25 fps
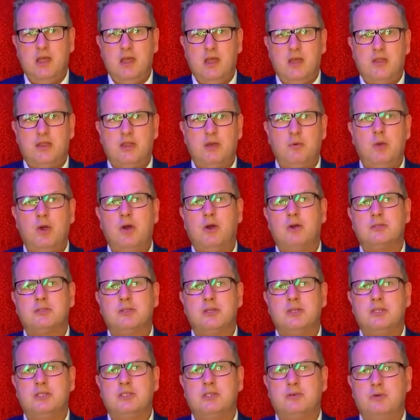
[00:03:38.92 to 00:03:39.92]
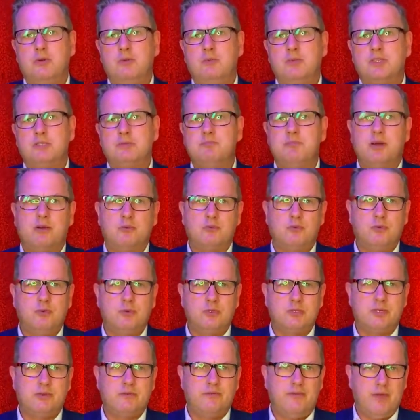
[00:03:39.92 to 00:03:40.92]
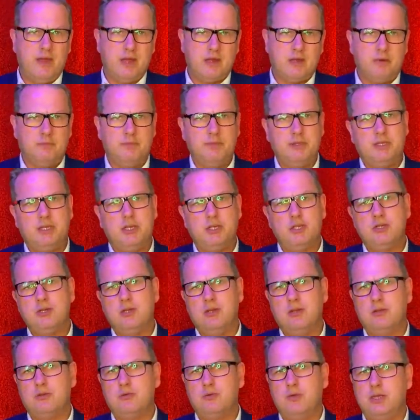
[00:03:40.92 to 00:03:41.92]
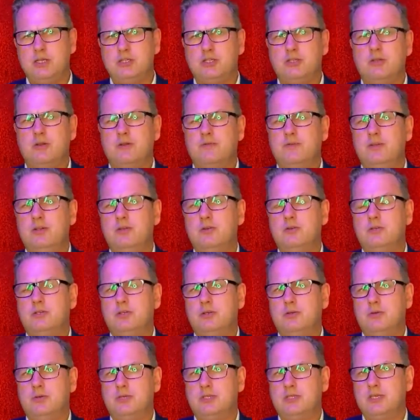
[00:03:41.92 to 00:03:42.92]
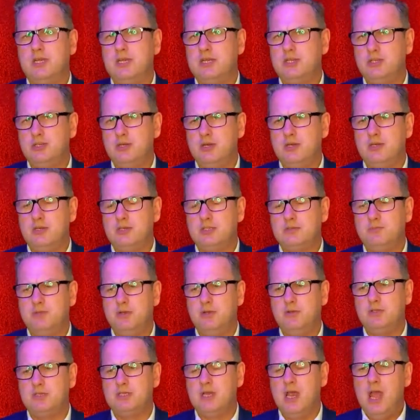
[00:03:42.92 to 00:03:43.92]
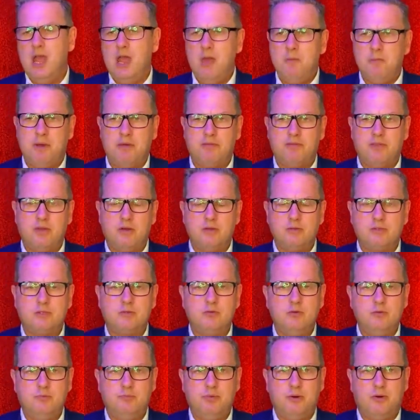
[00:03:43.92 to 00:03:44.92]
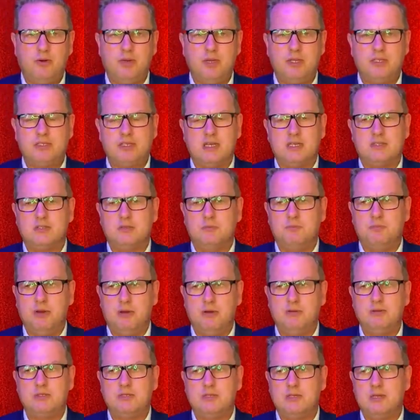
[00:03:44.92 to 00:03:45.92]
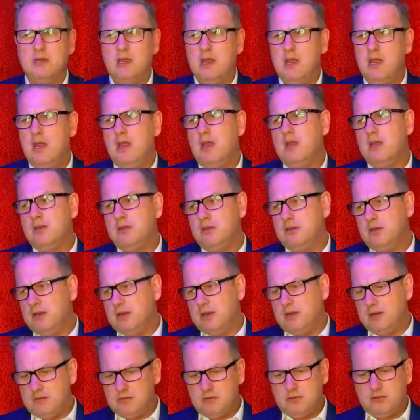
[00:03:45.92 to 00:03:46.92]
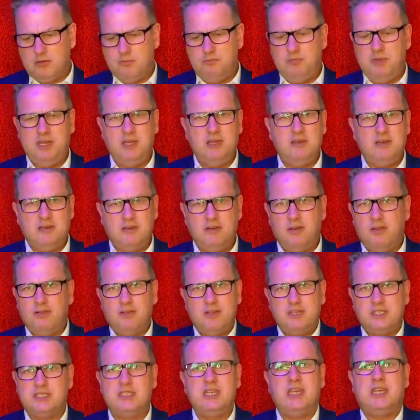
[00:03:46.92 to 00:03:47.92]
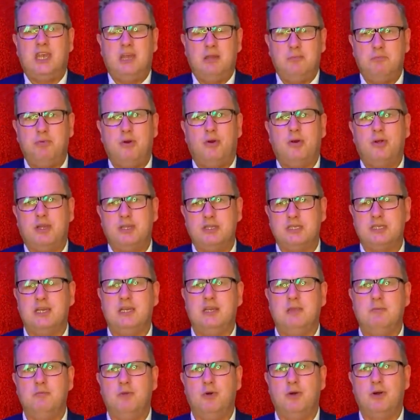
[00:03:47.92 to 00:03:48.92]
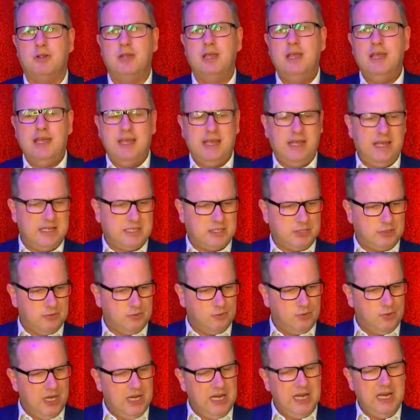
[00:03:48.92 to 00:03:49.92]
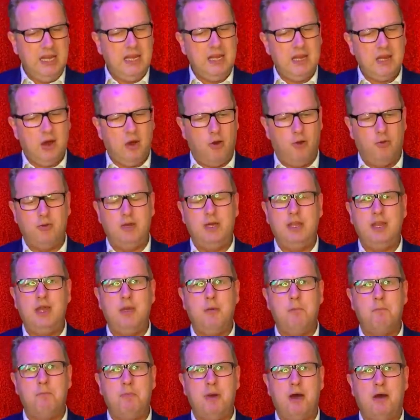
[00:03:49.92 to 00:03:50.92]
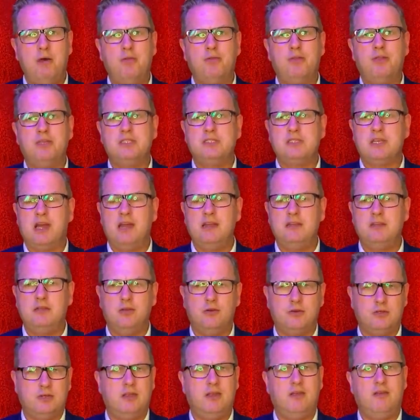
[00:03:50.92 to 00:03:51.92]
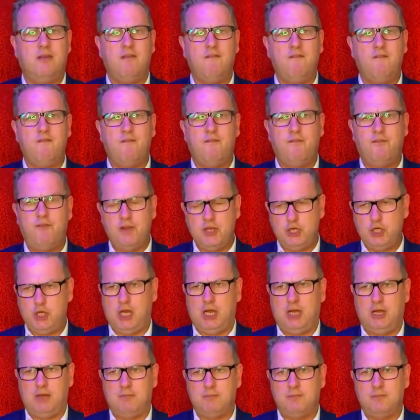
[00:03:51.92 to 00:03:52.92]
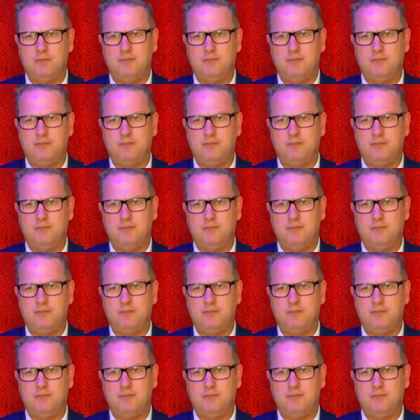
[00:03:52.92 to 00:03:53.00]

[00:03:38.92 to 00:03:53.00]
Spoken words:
There were also disagreements about rules on fair competition and the question of jurisdiction in disputes, but those two points are supposed to be not the sticking points anymore. It's really only about this idiotic fishing.